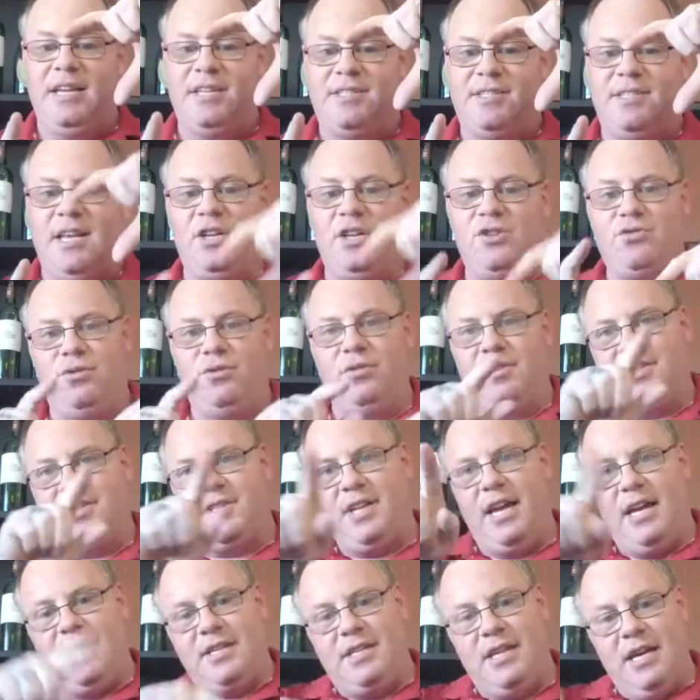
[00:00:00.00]
central
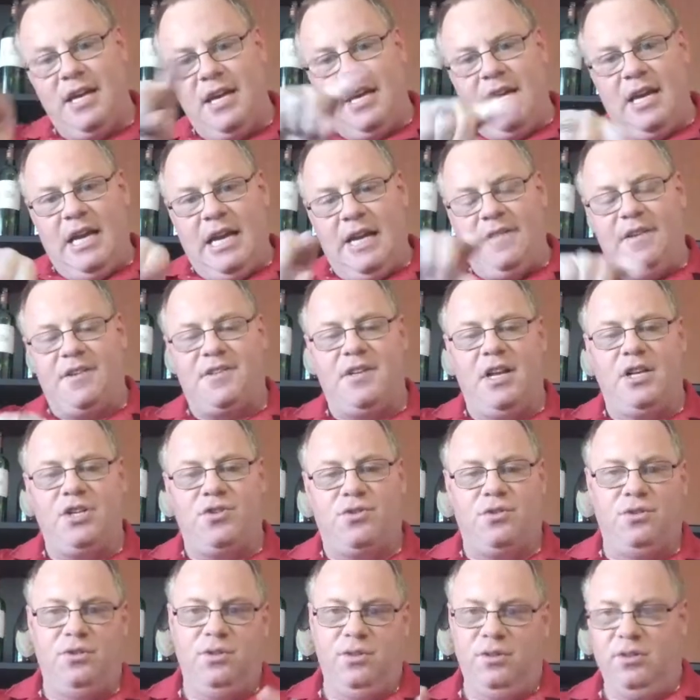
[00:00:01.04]
state in the
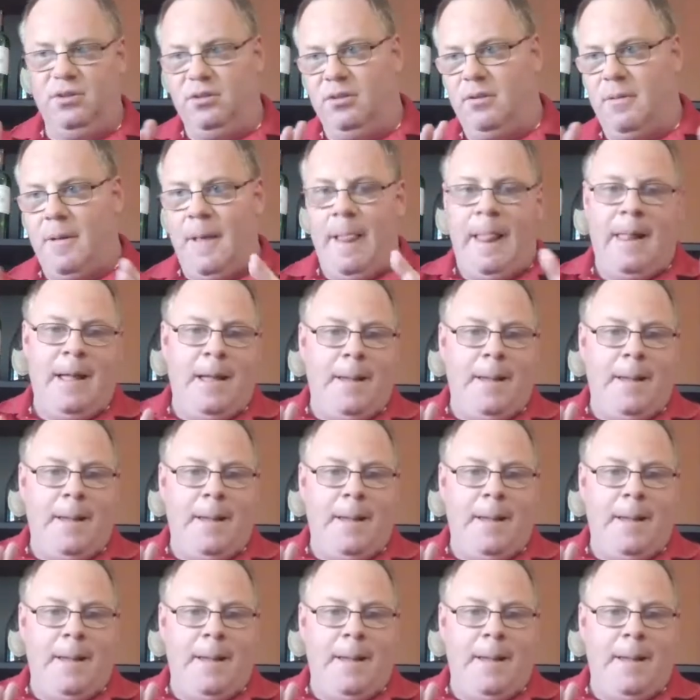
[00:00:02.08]
central